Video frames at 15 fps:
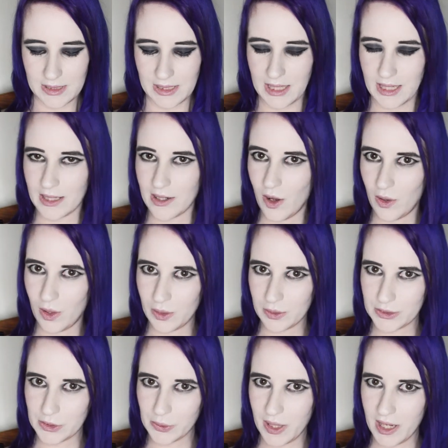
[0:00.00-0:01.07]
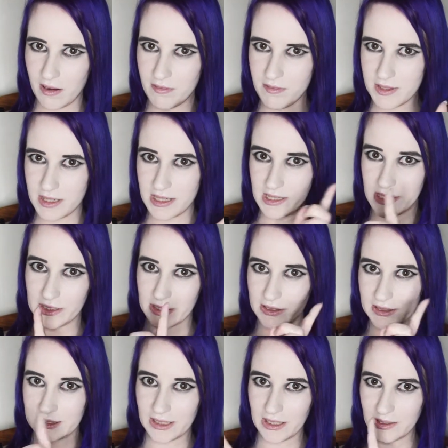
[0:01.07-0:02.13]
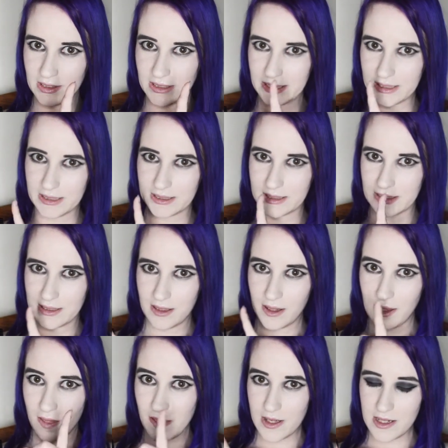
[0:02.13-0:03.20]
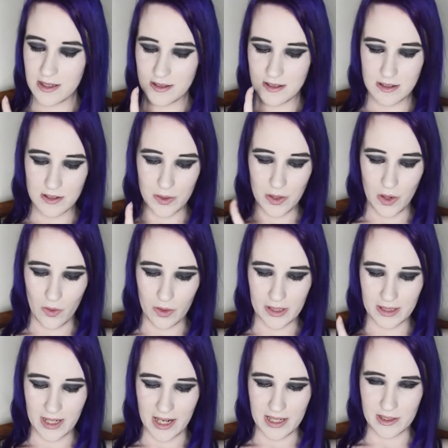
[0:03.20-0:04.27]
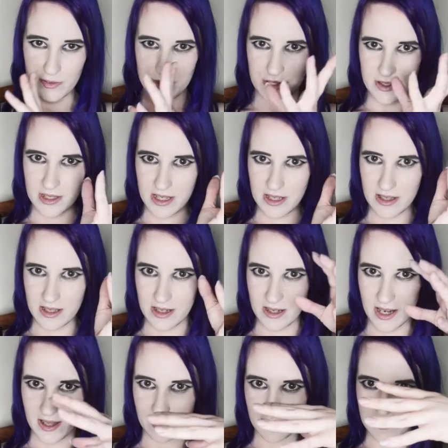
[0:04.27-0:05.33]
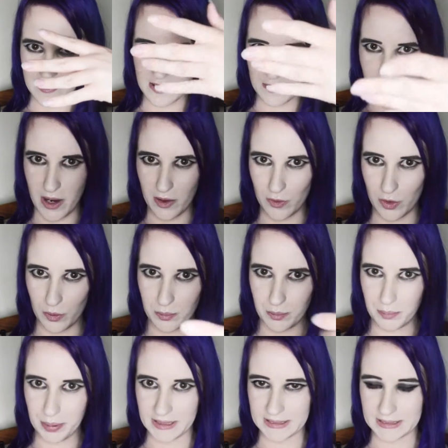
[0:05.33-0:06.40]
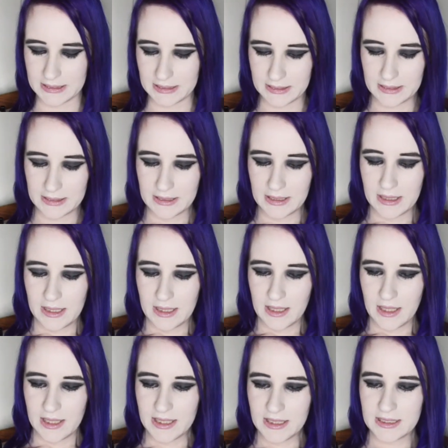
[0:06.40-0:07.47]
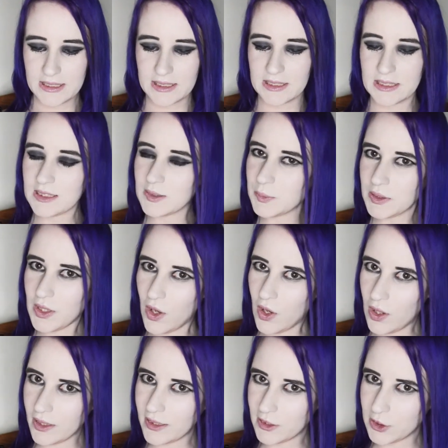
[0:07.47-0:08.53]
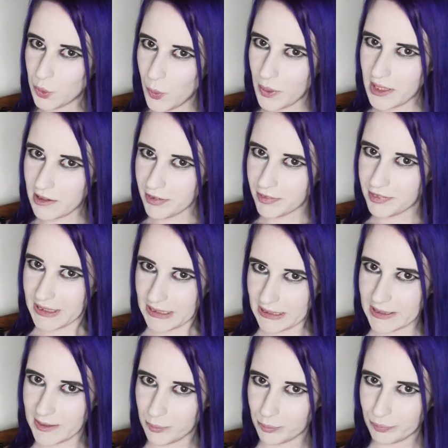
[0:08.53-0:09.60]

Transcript: And I'll also have the years on these so y'all can kind of see the endless spiral. But this was all in 2015.